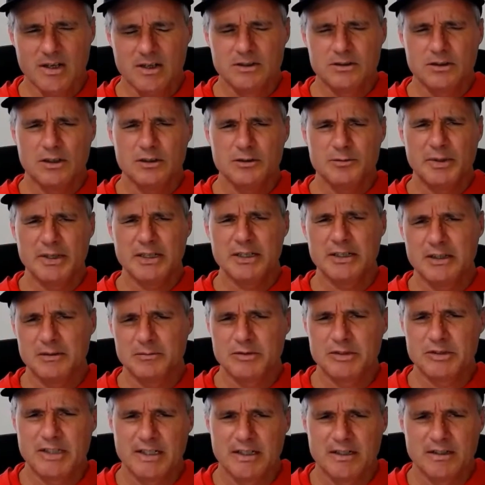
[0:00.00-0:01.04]
So I was picking up
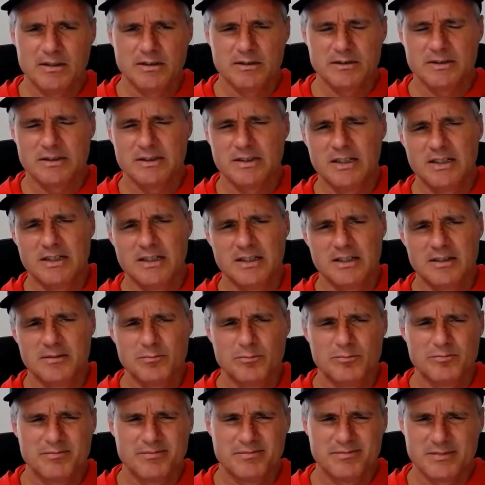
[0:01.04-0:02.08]
gels,
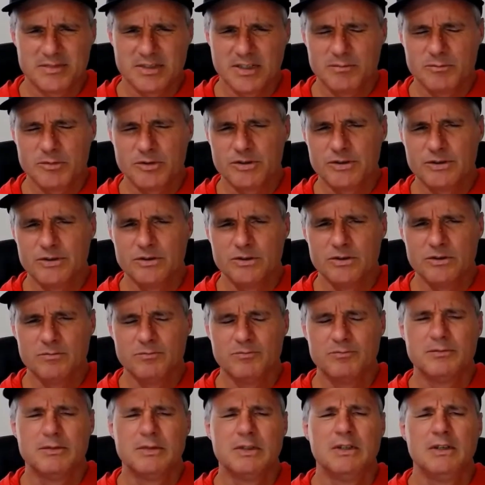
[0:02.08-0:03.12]
some soup,